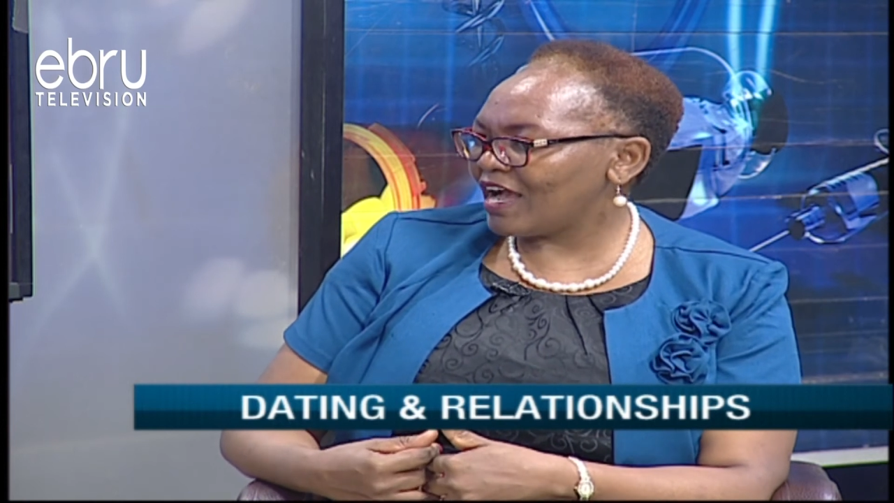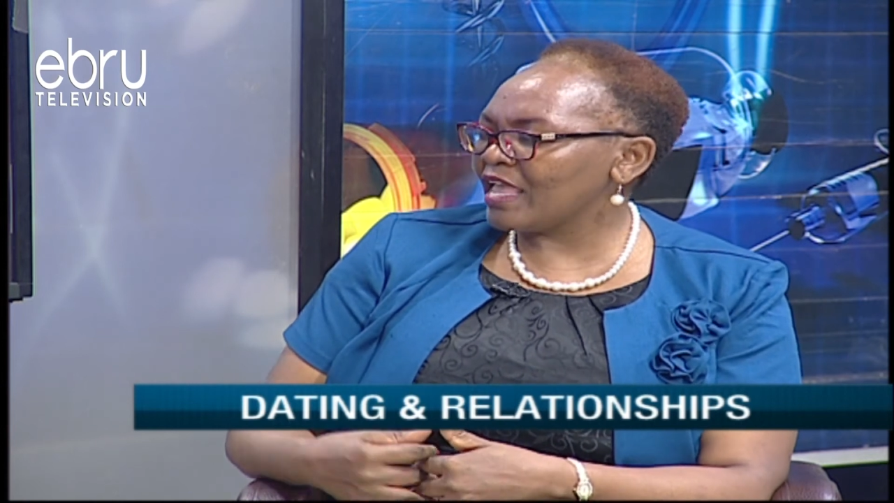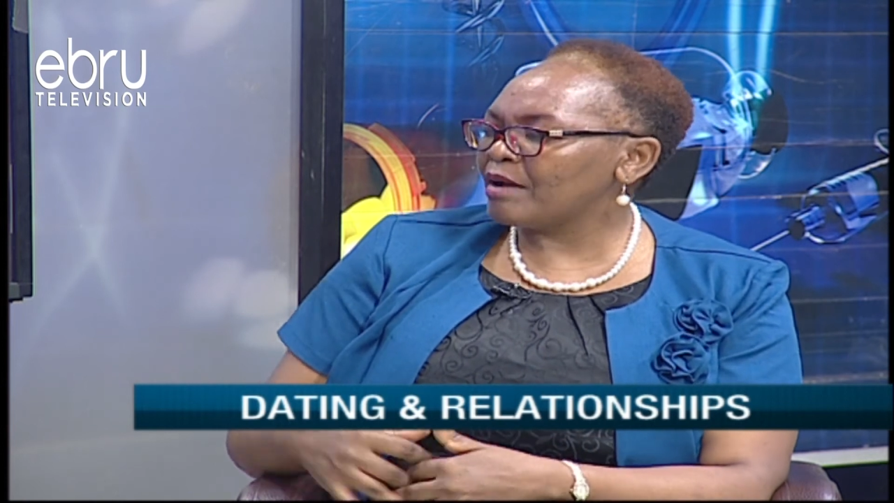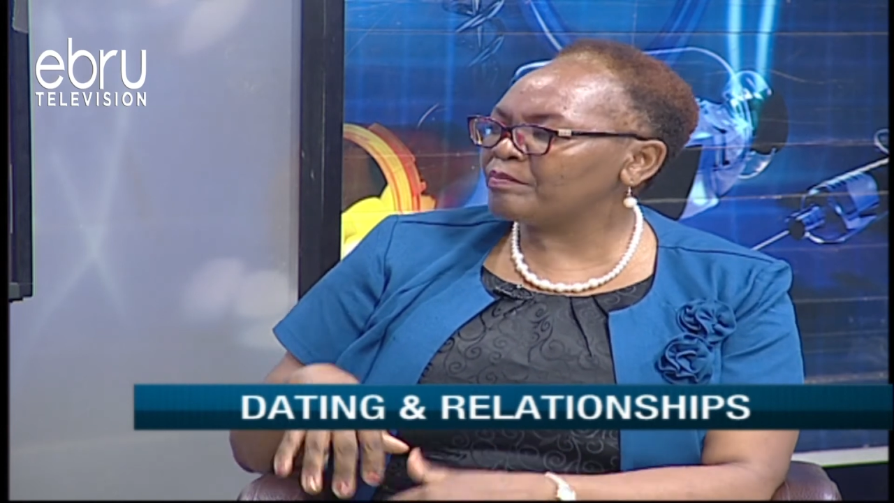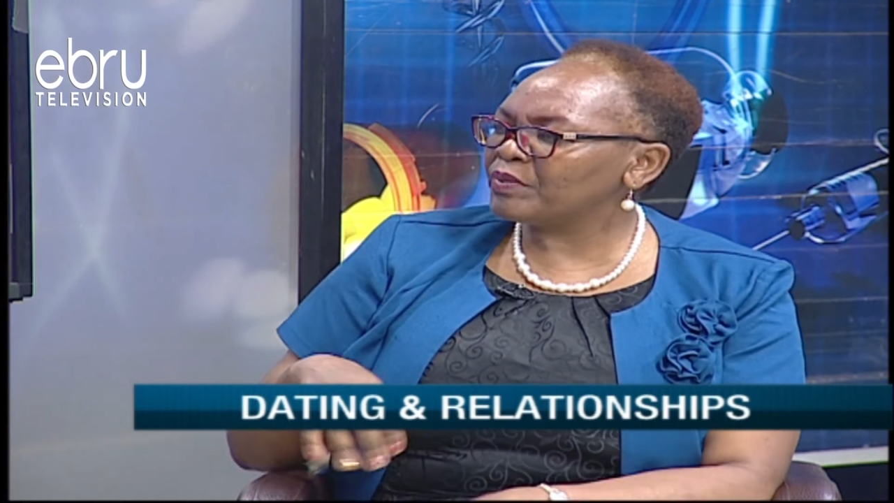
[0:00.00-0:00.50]

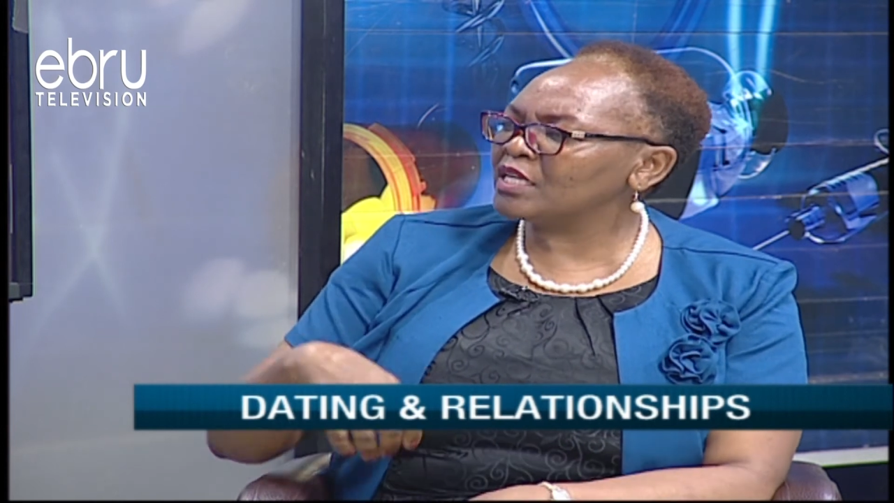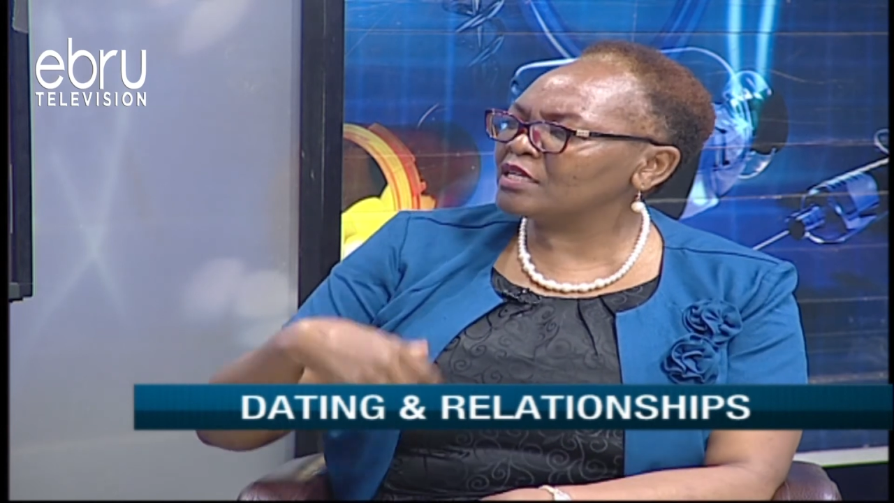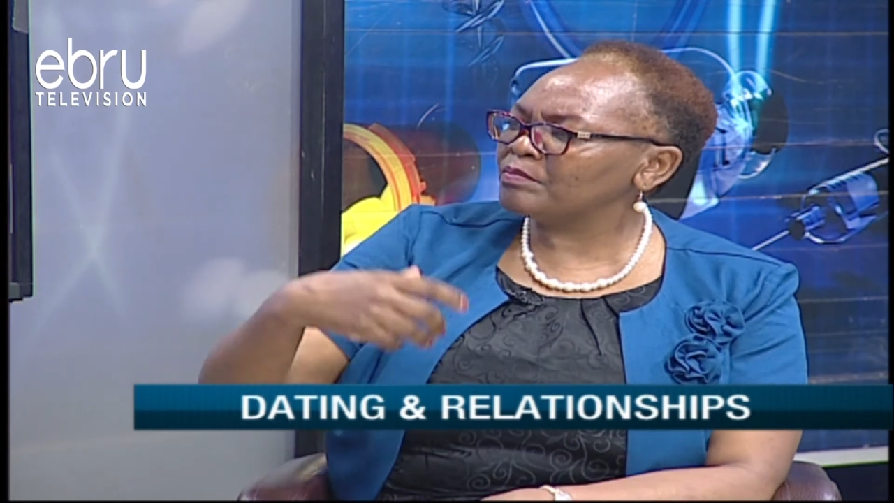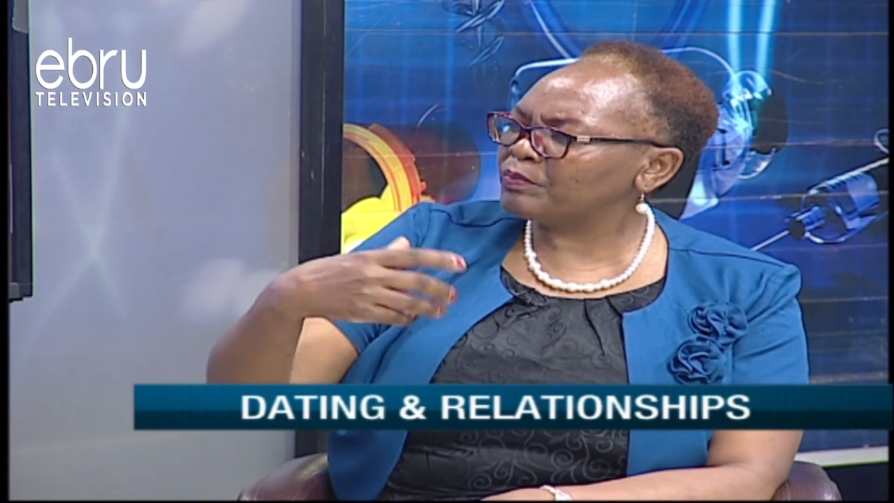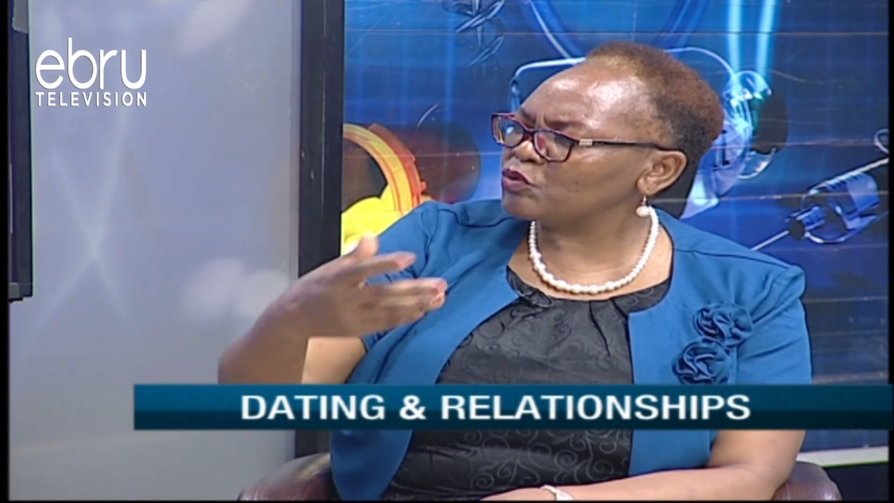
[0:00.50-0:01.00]
I am
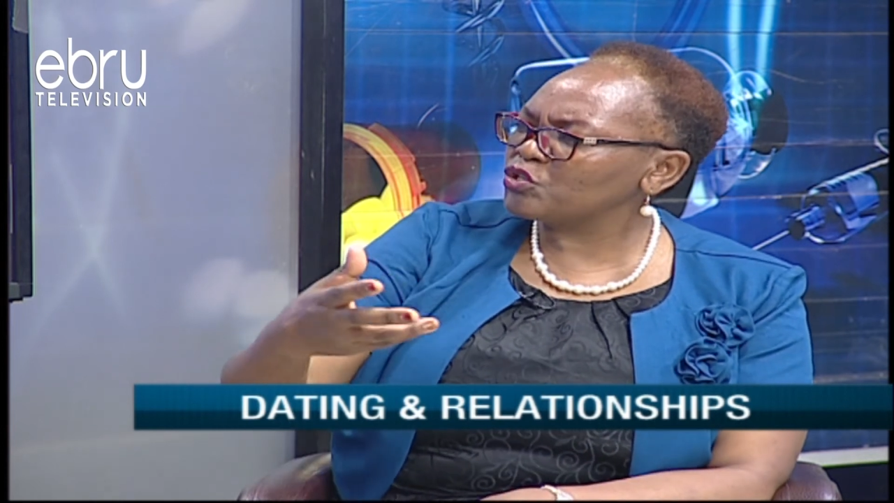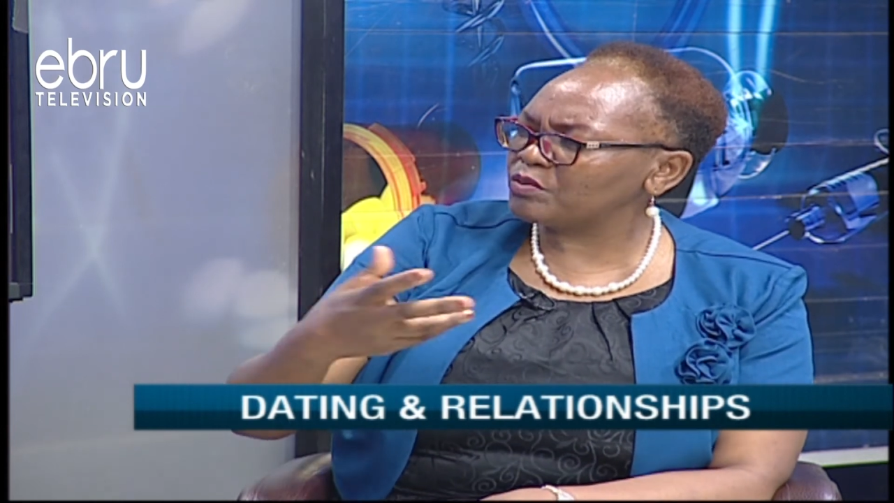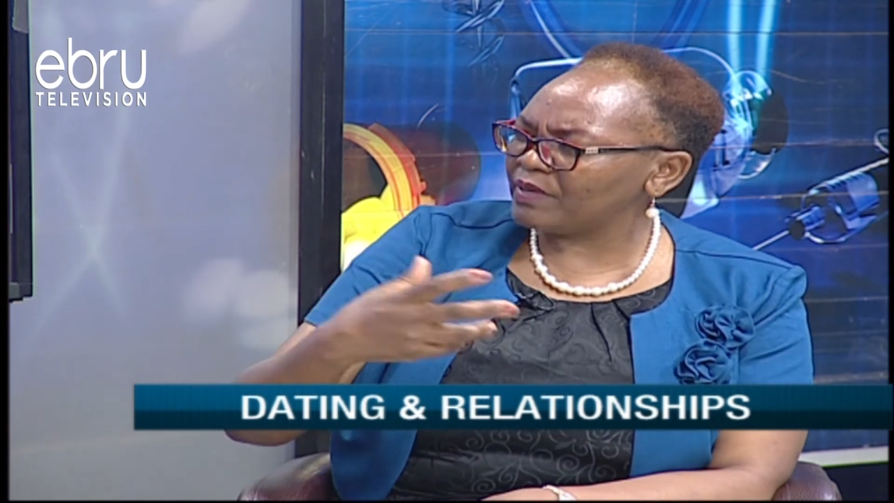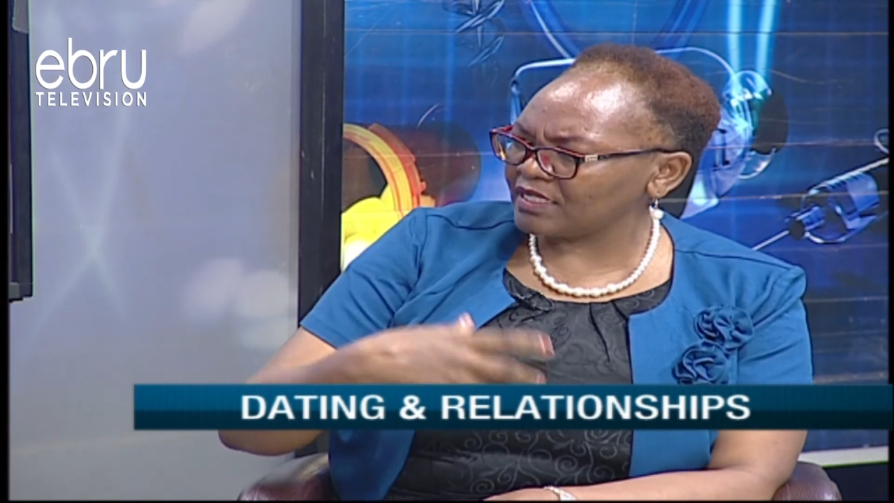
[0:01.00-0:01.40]
being pushed by